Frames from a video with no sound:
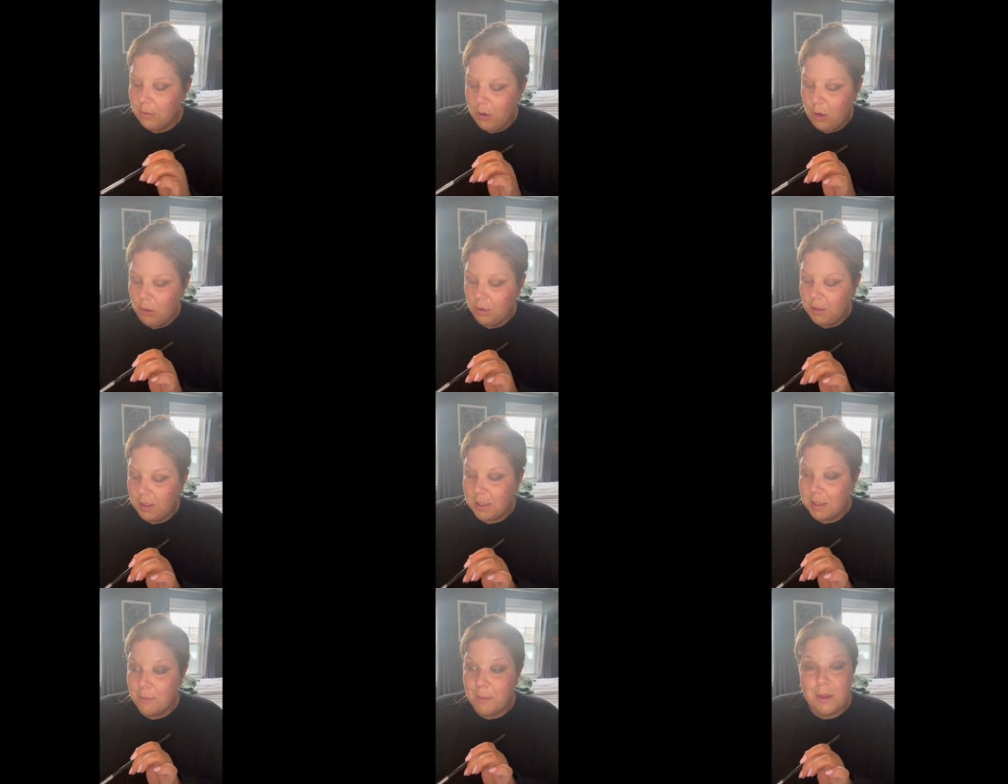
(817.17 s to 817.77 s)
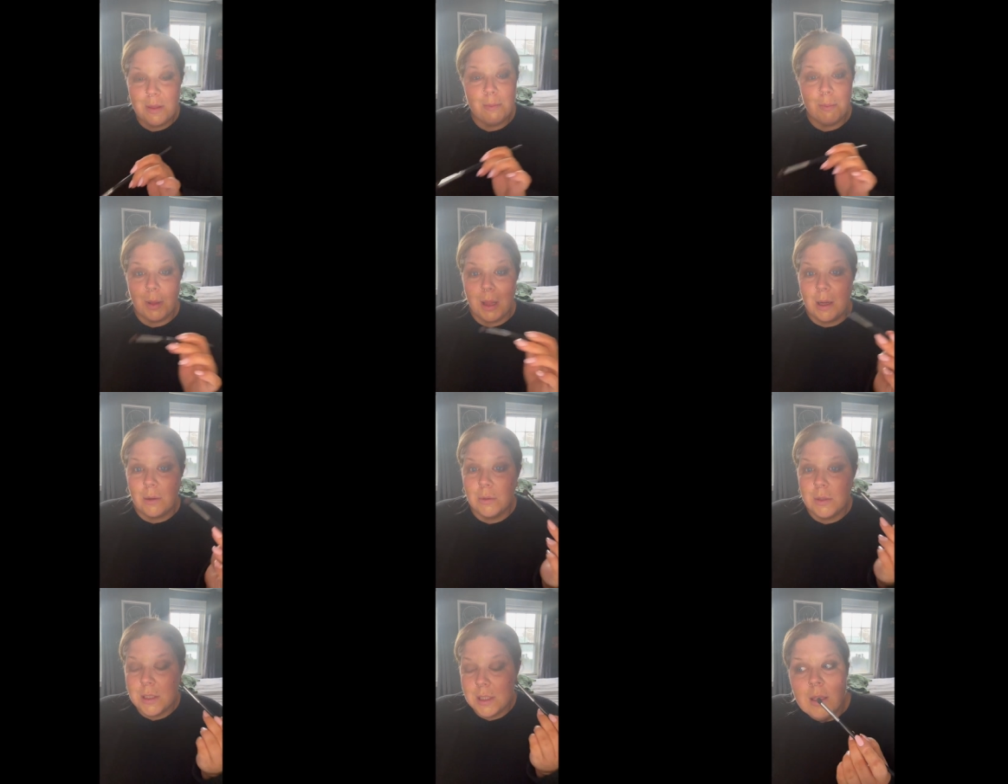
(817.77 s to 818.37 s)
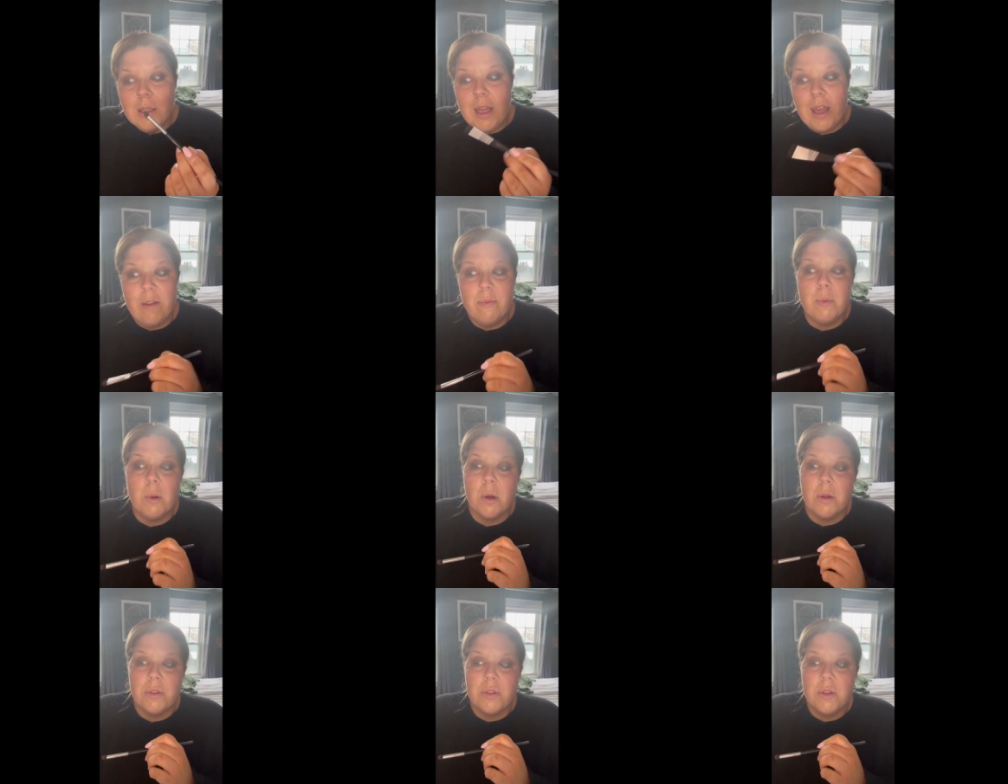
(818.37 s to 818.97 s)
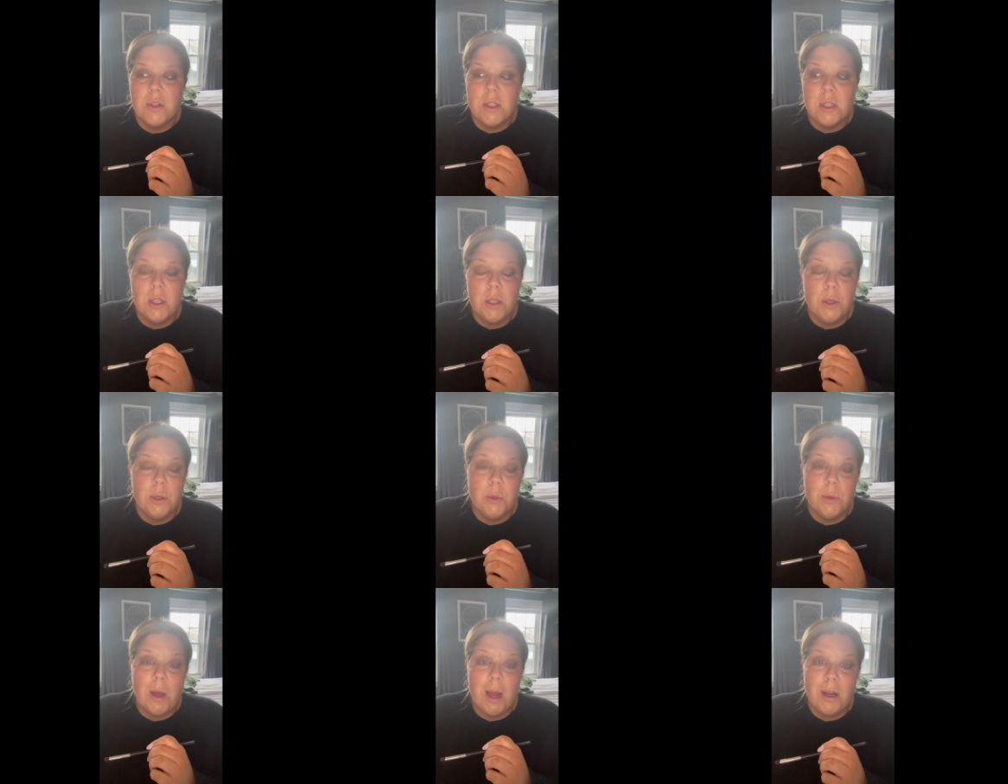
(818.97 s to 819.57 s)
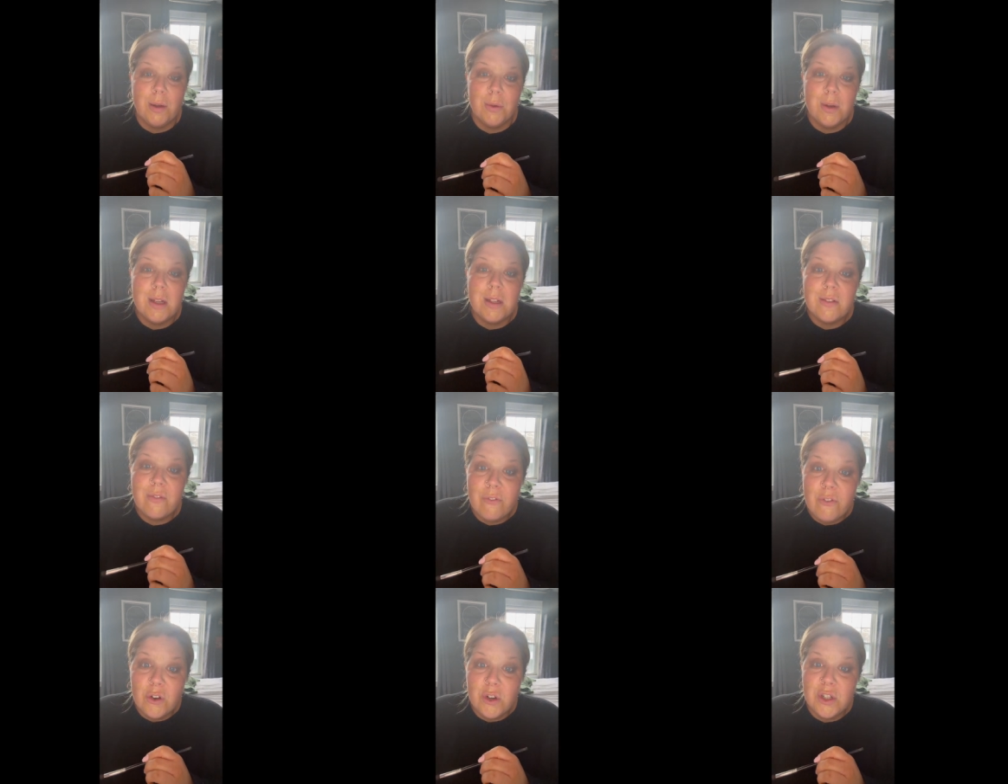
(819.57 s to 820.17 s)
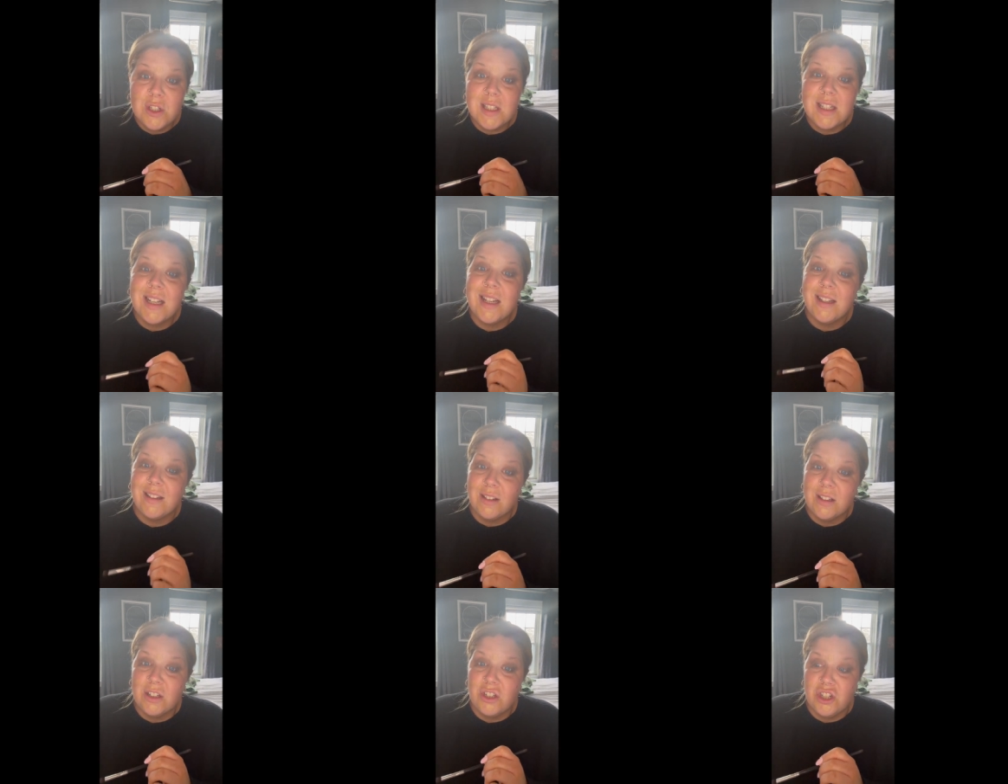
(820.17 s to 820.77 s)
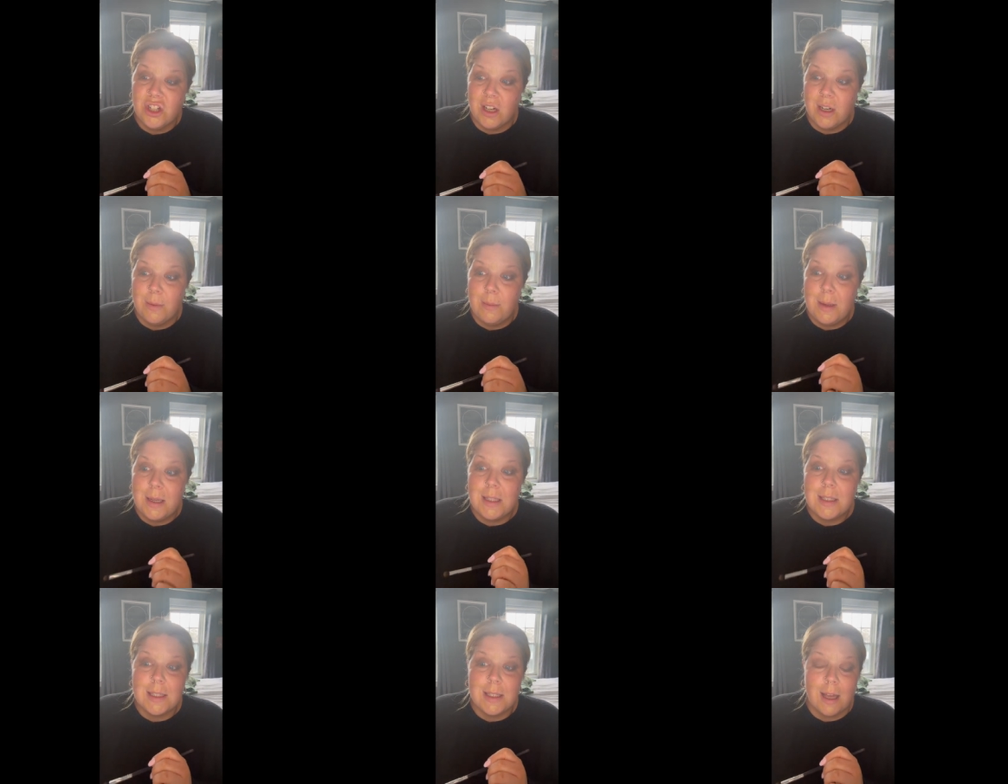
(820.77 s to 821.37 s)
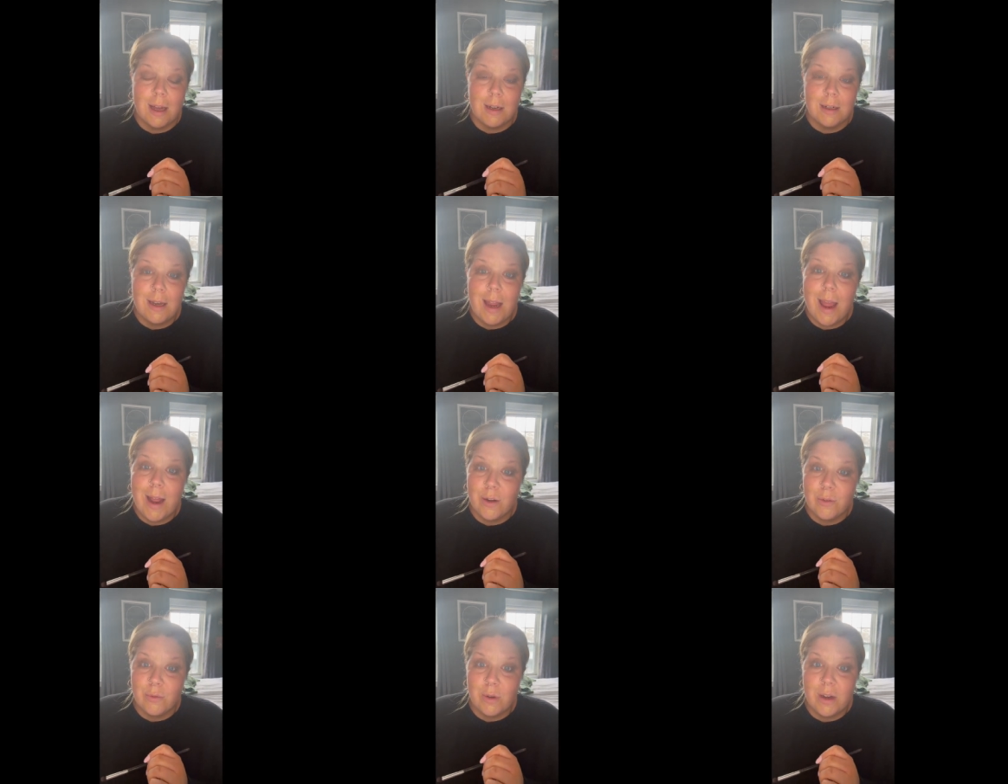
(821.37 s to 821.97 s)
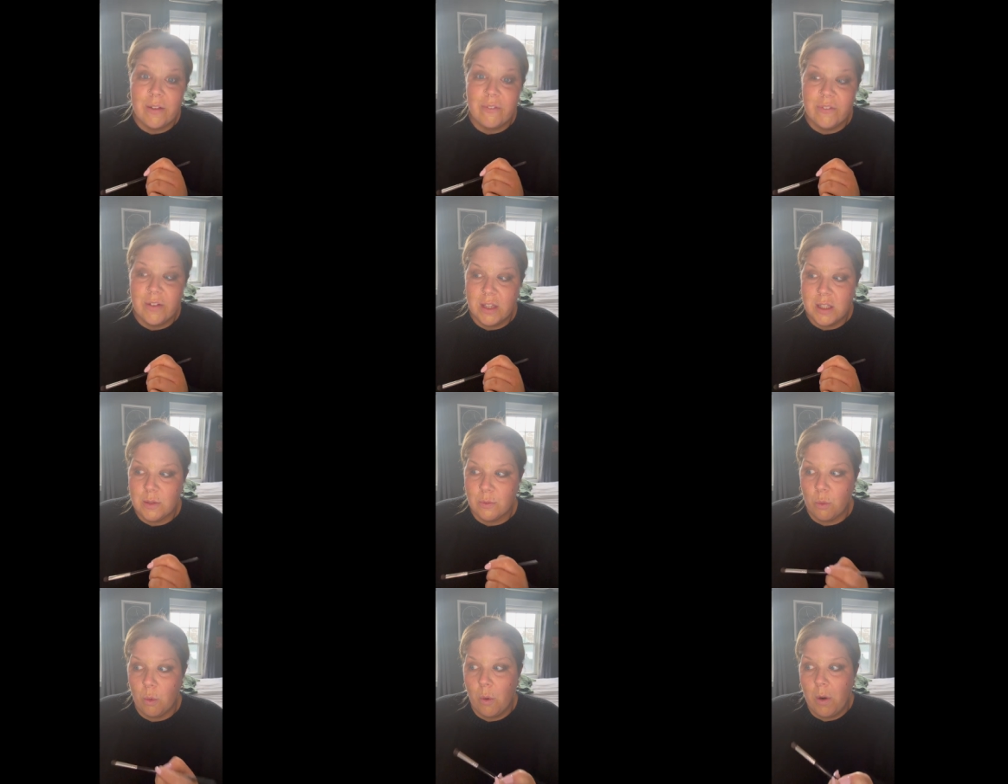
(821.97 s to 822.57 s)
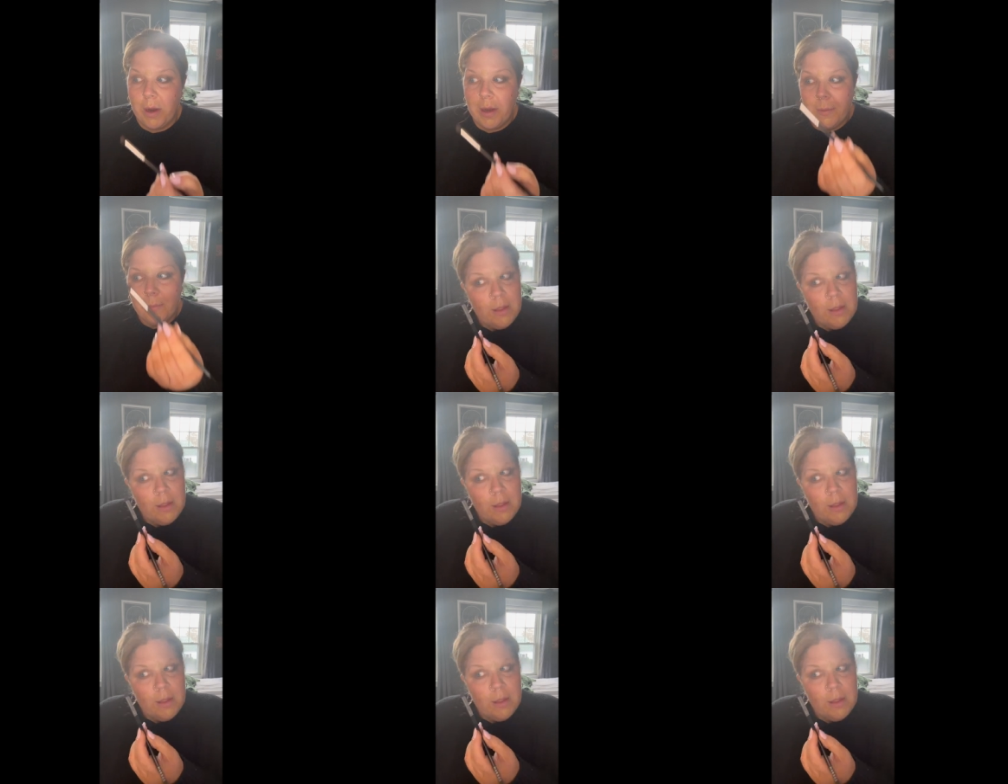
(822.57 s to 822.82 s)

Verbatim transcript: or Elizabeth Blount, gave birth to Henry's first illegitimate son, Henry Fitzroy.